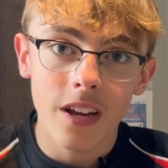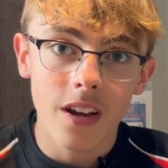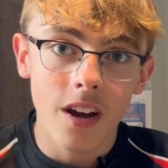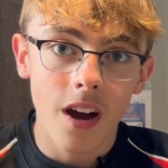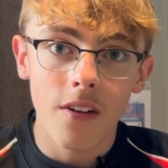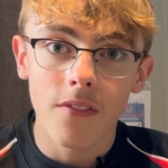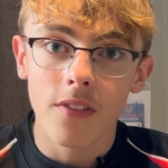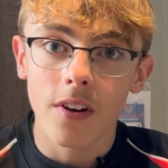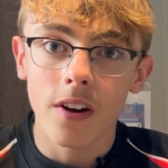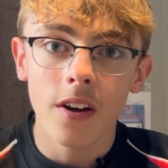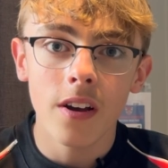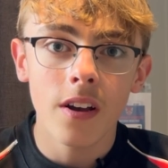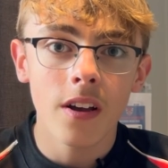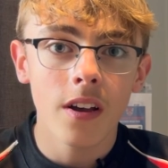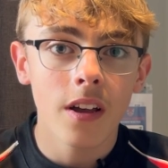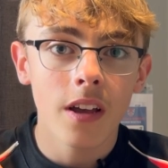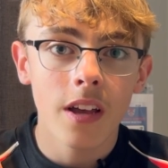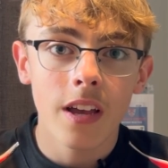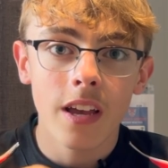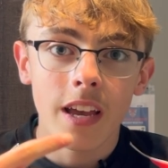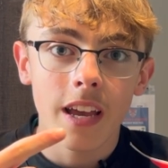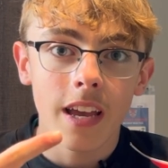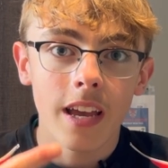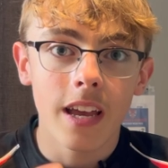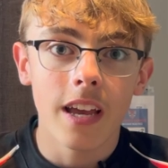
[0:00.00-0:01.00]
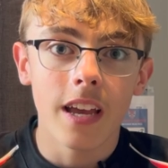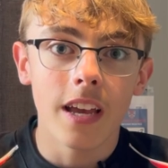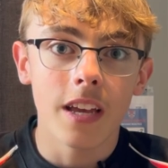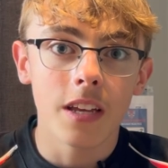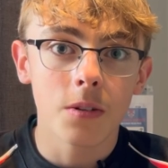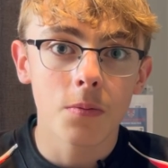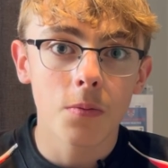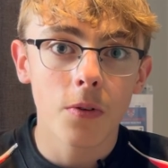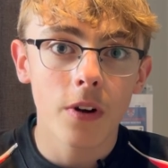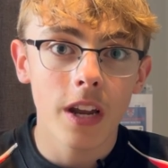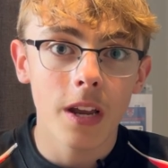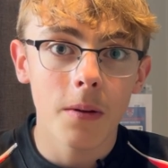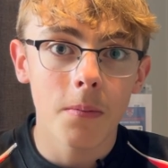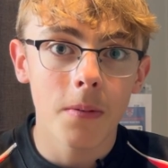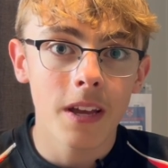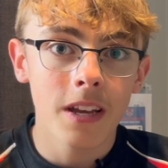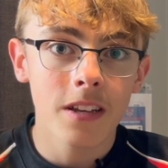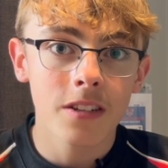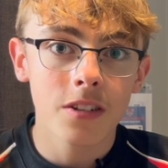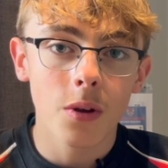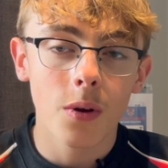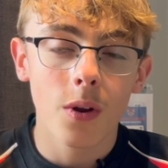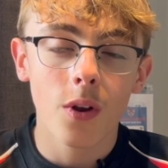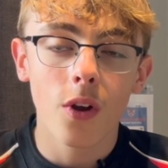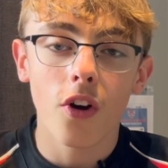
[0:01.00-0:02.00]
cover. It's pretty big,
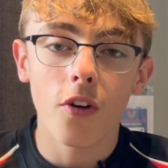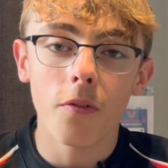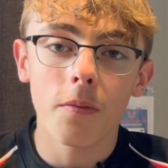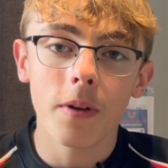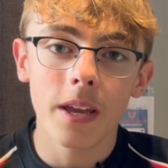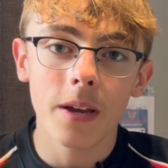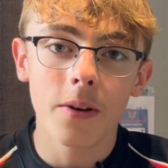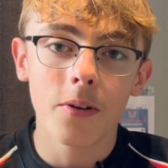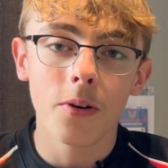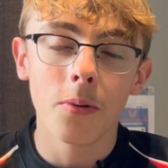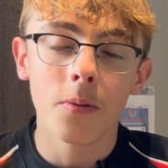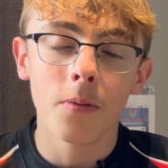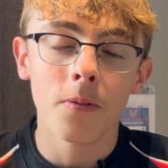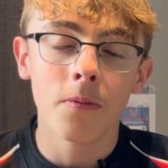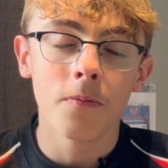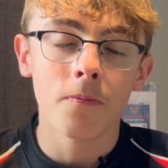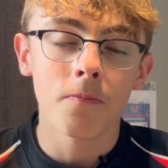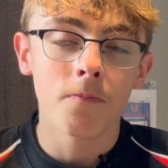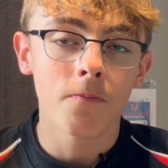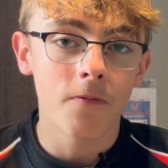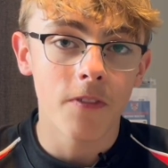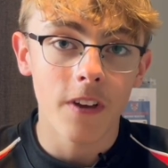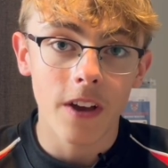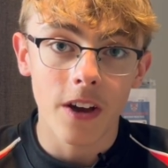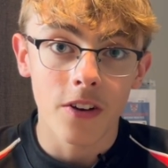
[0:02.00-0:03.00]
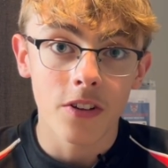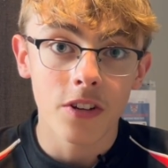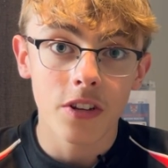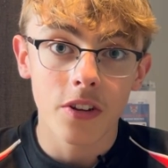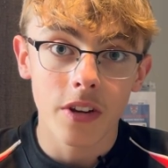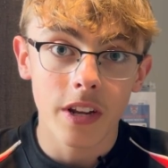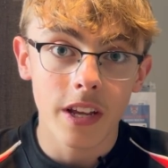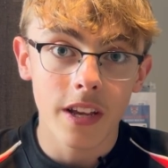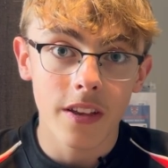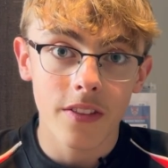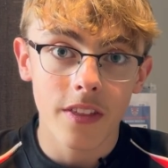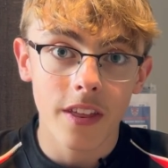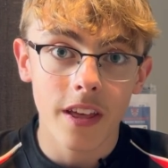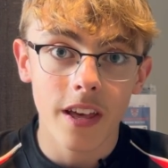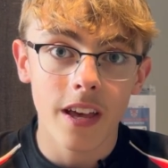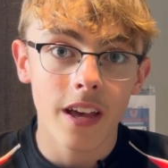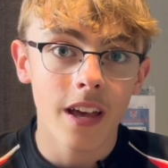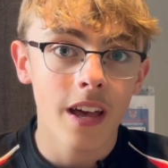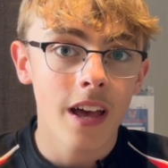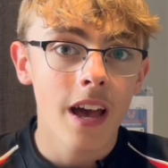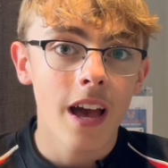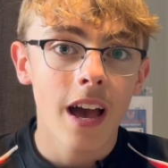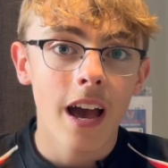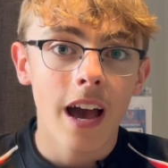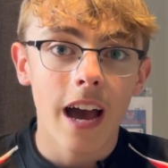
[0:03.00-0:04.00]
so a lot of people can fit underneath it,
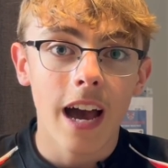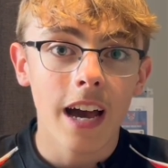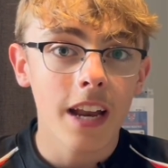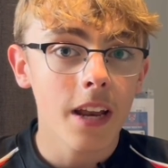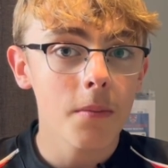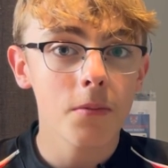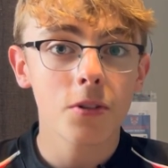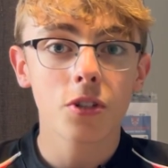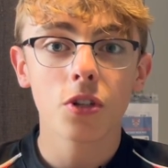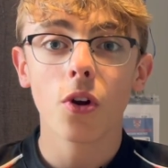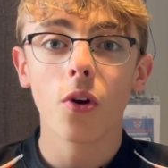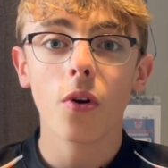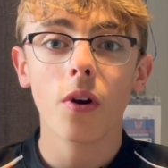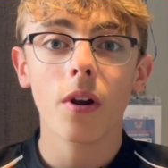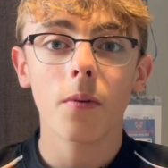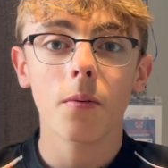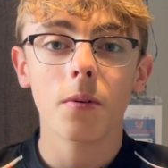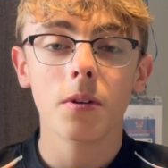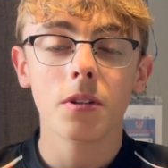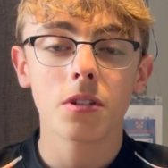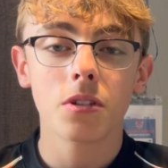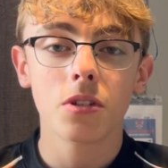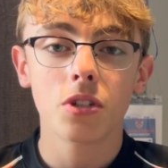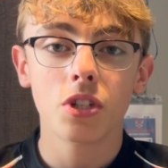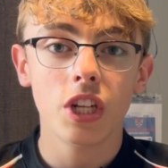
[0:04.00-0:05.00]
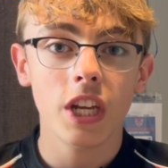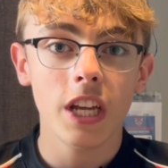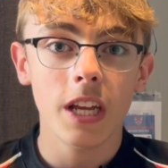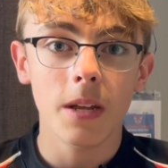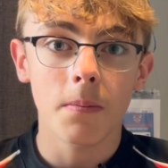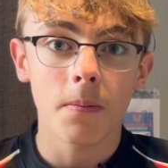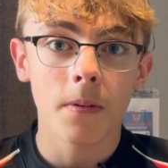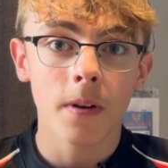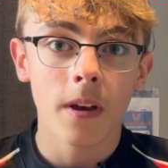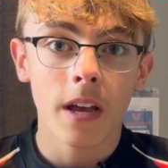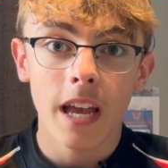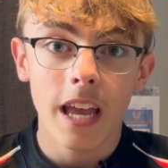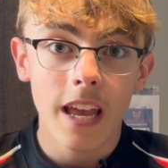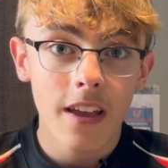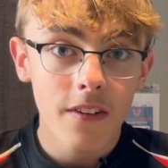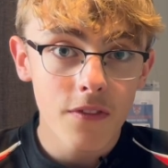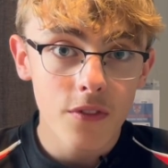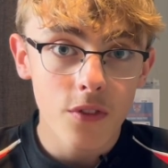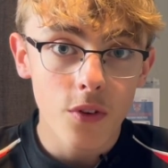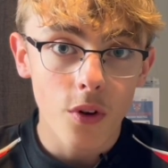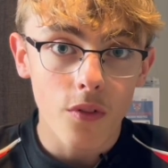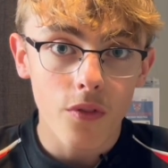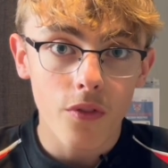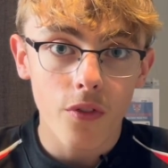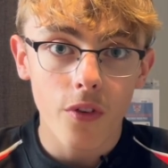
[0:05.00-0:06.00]
and I'm sure it was cheap, if
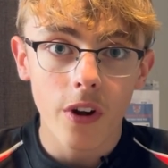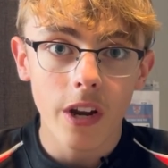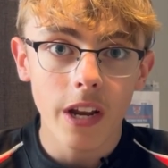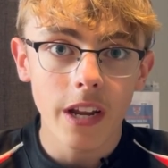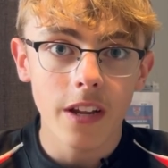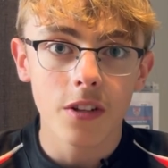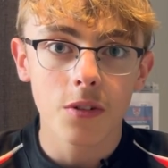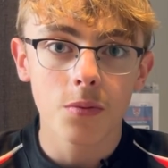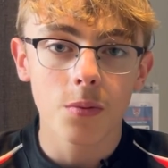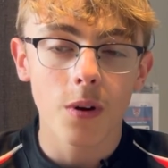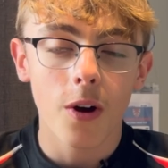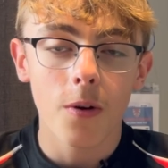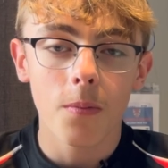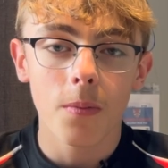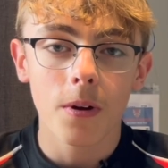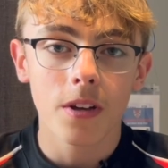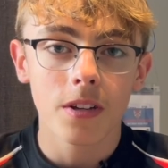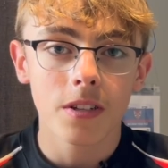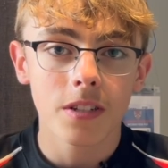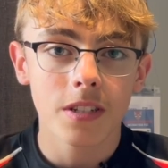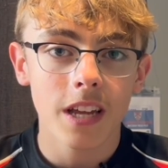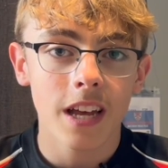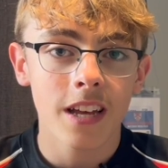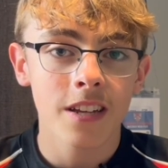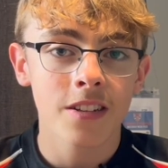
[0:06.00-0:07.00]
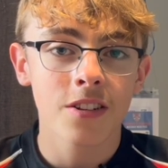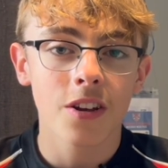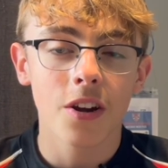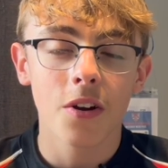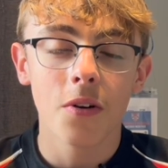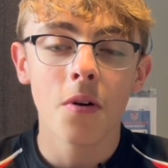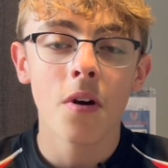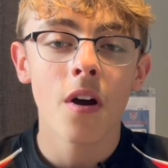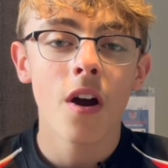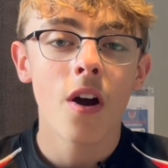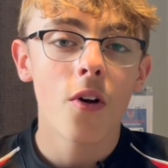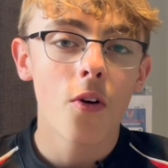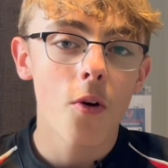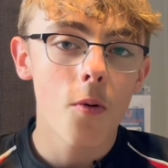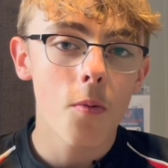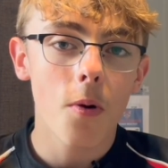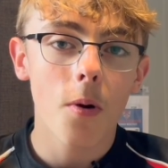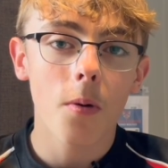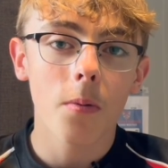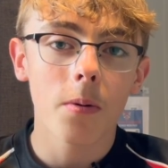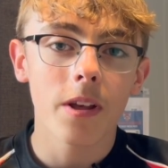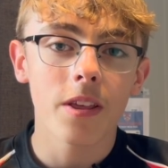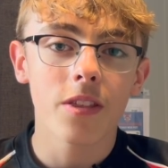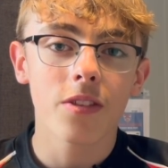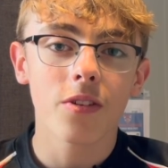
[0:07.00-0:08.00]
not free as well, because Tesco were
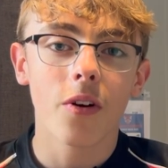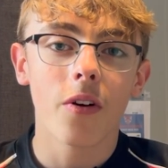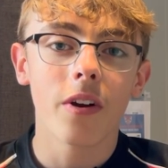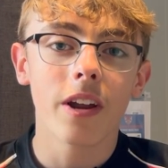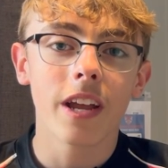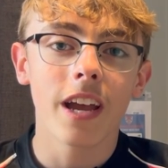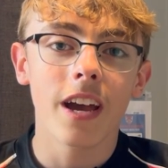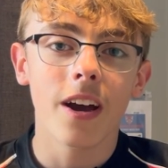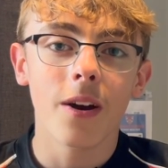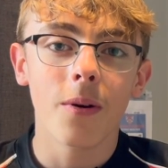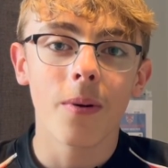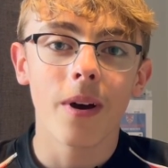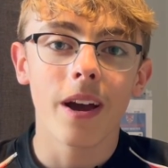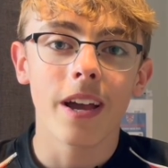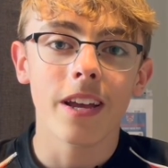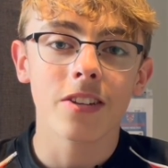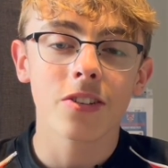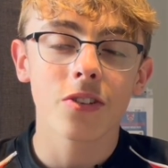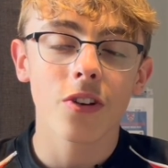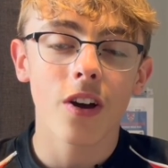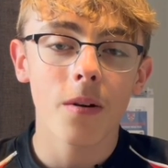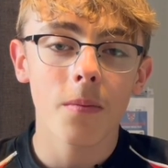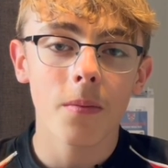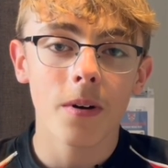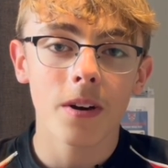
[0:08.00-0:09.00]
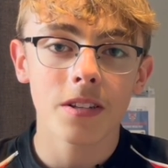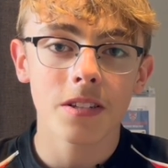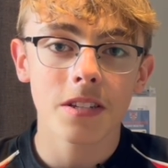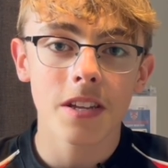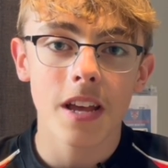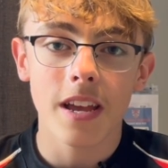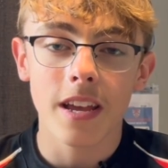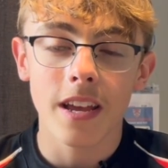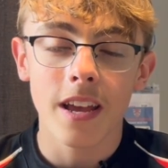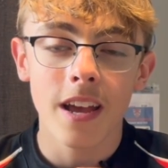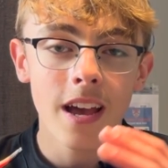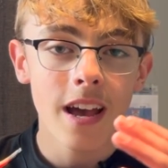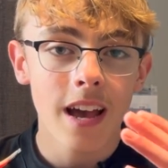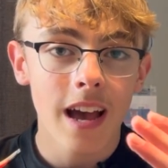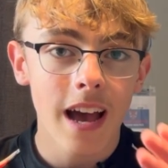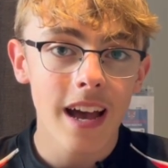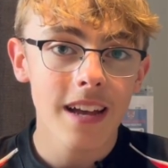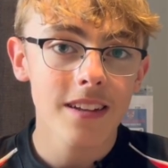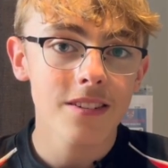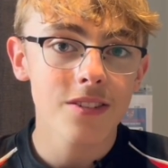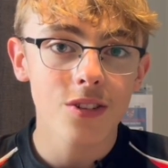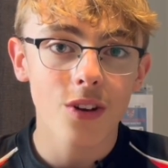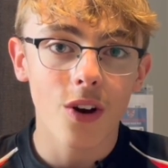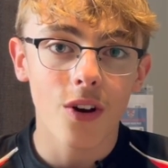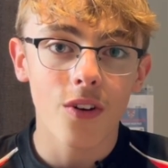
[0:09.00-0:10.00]
probably throwing it away. So I must say,
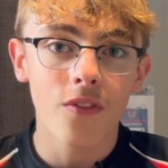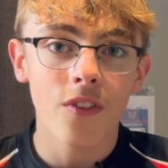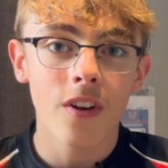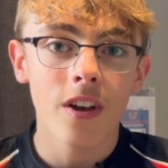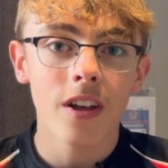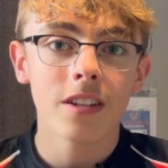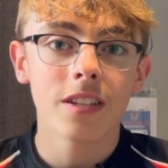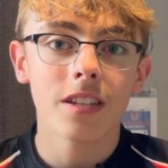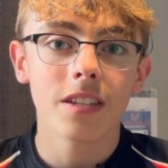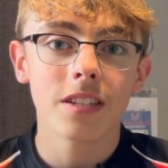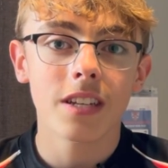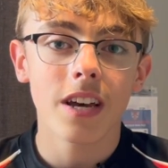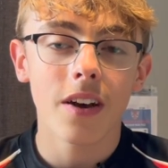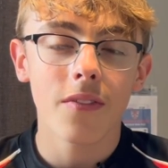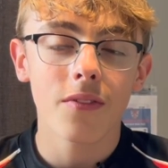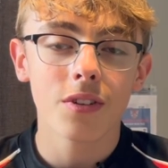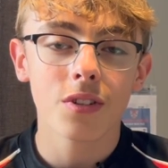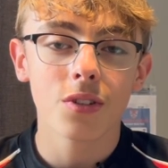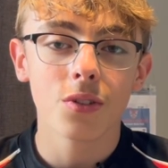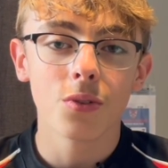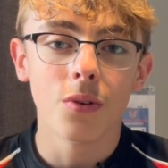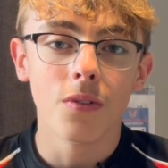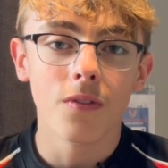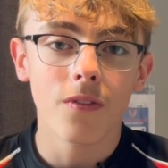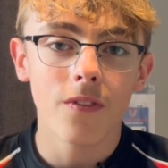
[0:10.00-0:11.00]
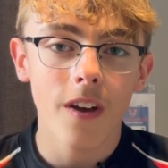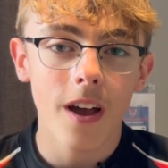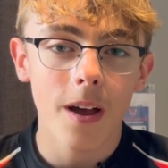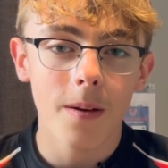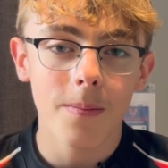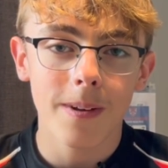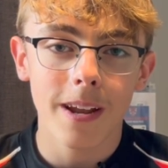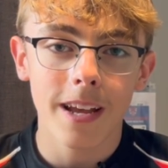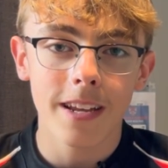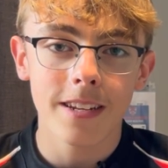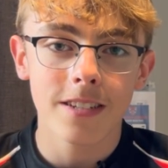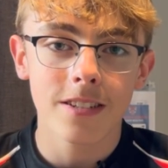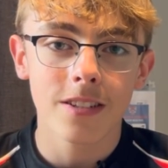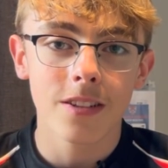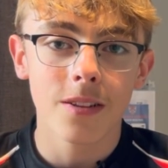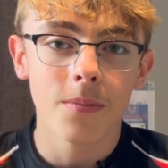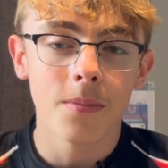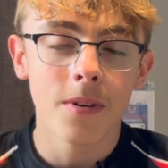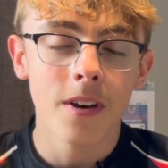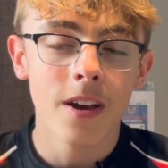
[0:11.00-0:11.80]
hats off to Tesco and fair play to them,